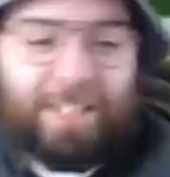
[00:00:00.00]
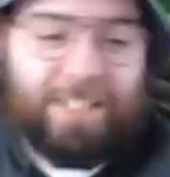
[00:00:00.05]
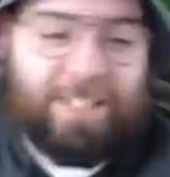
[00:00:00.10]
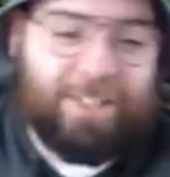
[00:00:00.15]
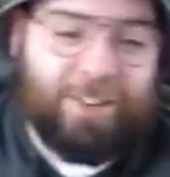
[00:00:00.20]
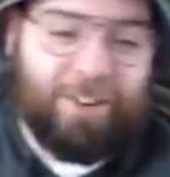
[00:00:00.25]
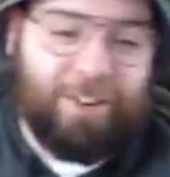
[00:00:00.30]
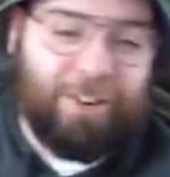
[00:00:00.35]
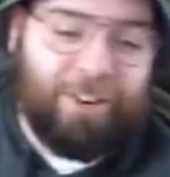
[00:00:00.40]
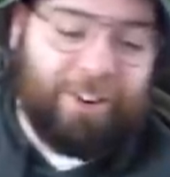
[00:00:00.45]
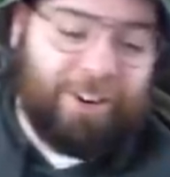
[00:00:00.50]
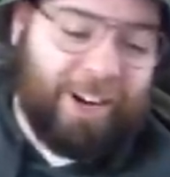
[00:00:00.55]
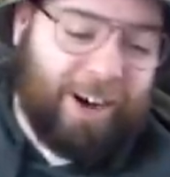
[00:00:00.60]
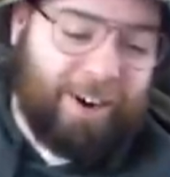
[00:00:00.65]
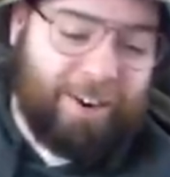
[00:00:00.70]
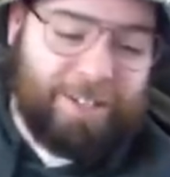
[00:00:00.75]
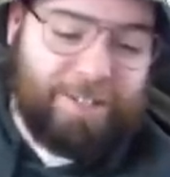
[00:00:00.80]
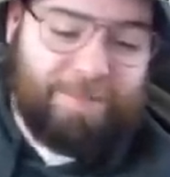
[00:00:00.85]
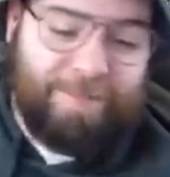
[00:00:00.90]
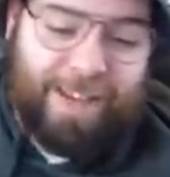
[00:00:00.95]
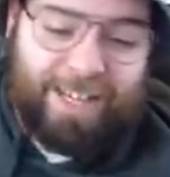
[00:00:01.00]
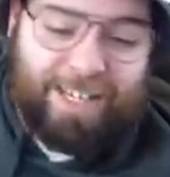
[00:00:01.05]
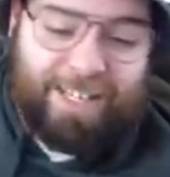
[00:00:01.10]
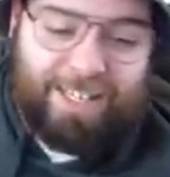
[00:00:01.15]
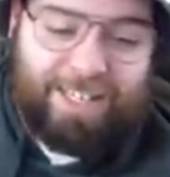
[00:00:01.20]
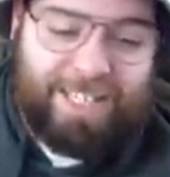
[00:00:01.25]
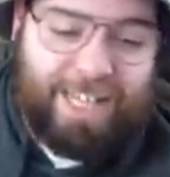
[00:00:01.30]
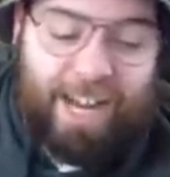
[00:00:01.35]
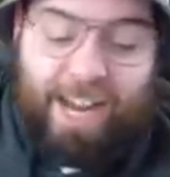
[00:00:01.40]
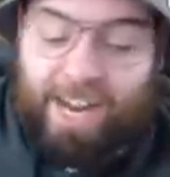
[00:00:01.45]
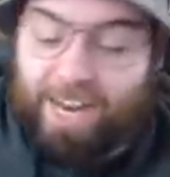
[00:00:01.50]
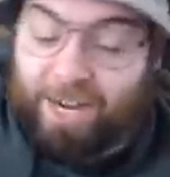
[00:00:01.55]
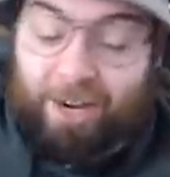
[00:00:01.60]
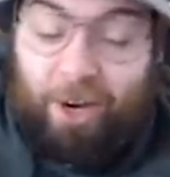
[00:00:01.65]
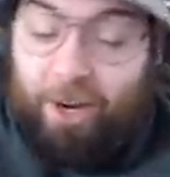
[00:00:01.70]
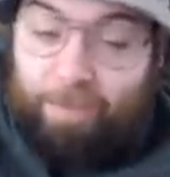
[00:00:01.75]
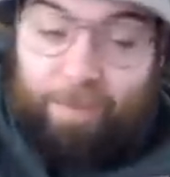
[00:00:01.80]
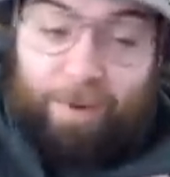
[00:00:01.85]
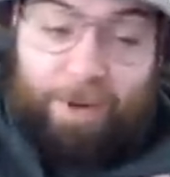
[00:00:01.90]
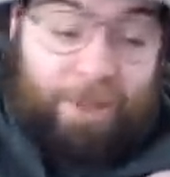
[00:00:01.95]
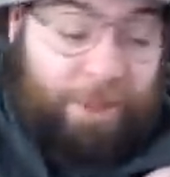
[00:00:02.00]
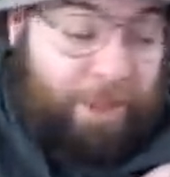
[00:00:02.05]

Dude, I was about to say, I've got to be the